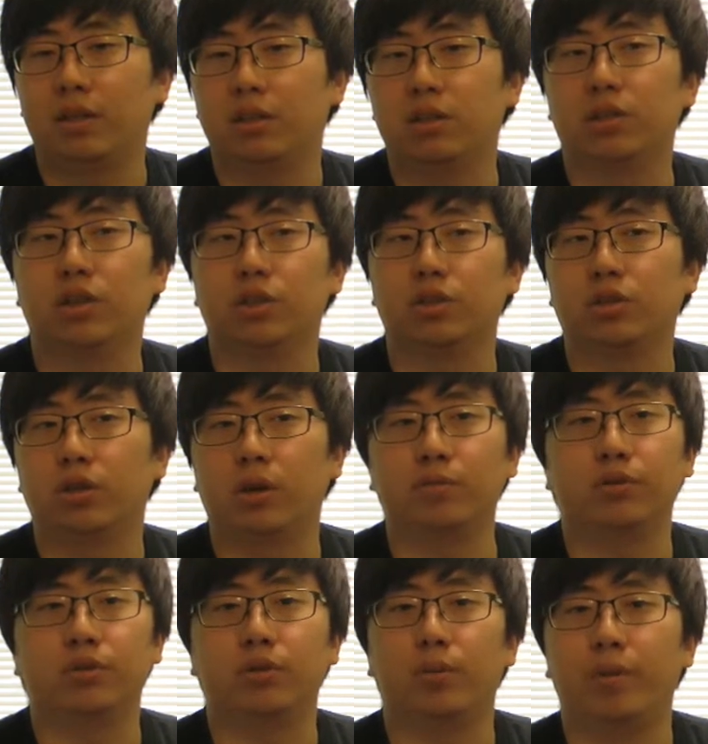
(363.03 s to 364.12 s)
decision to
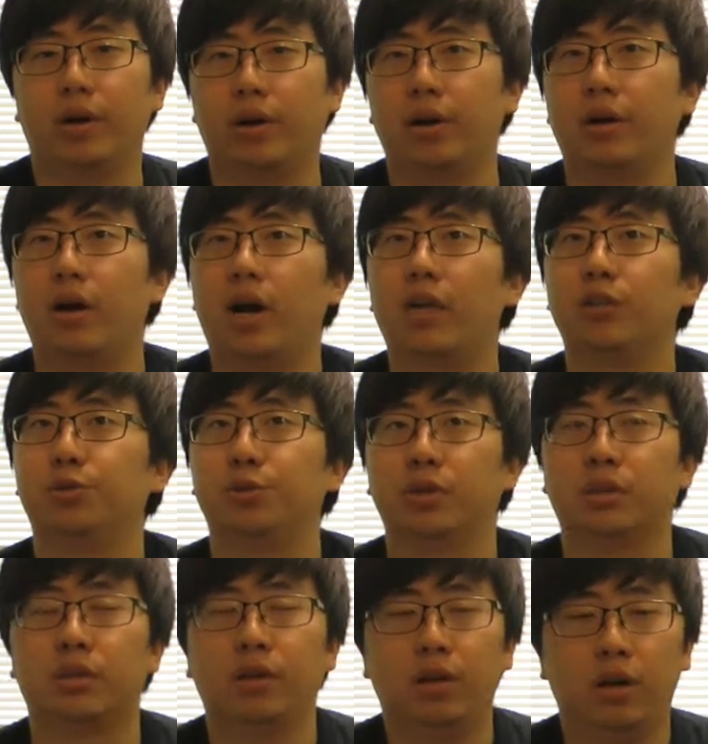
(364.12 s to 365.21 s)
come to American college
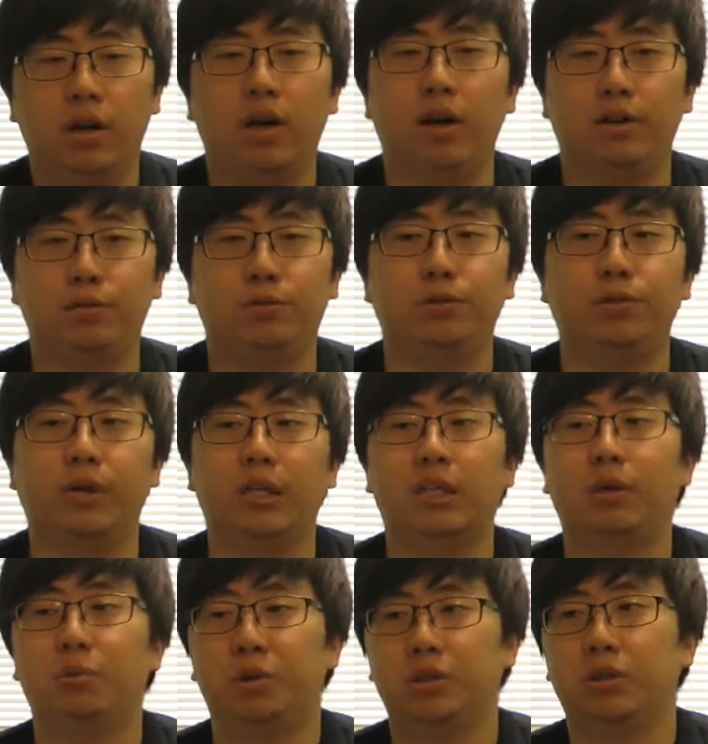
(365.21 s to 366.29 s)
was helpful, and
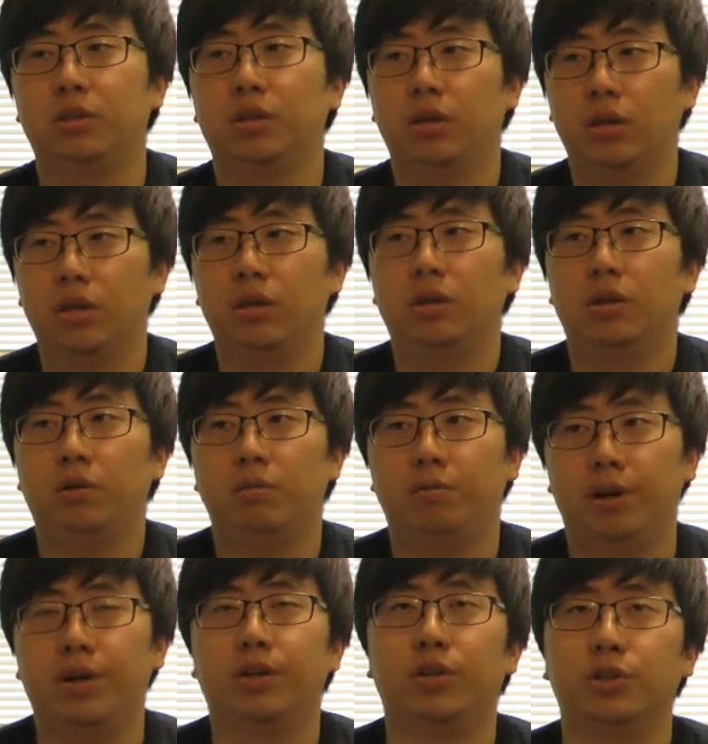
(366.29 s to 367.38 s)
it was a
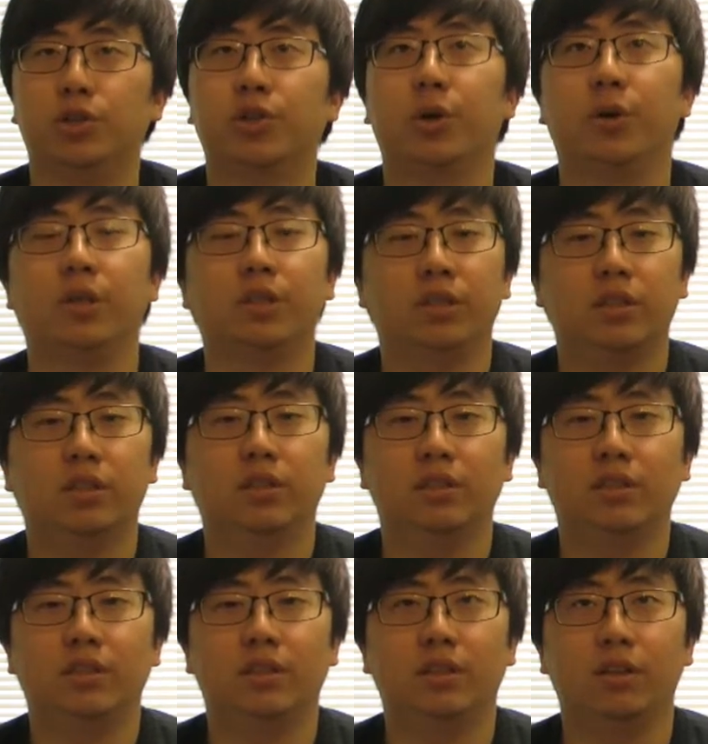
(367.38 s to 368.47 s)
very good choice
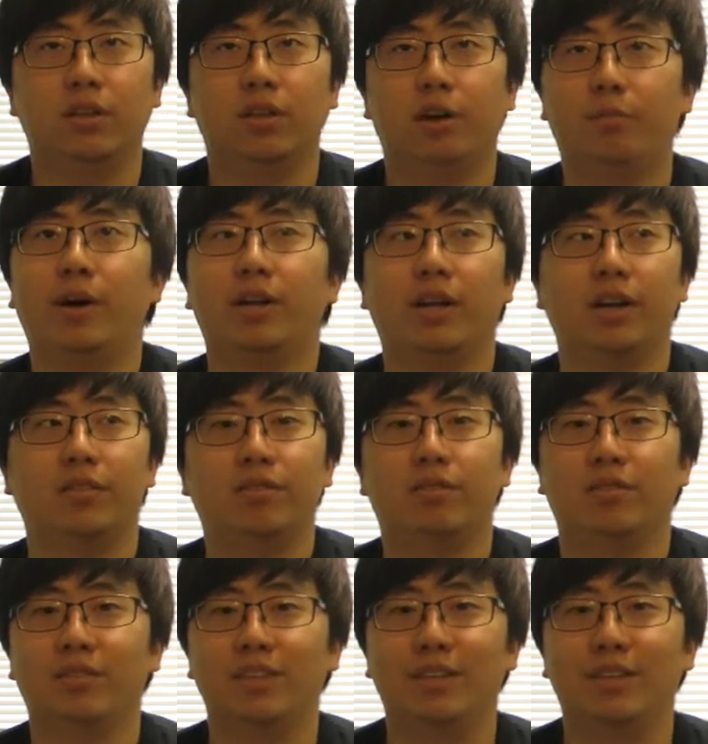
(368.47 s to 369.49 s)
of my life.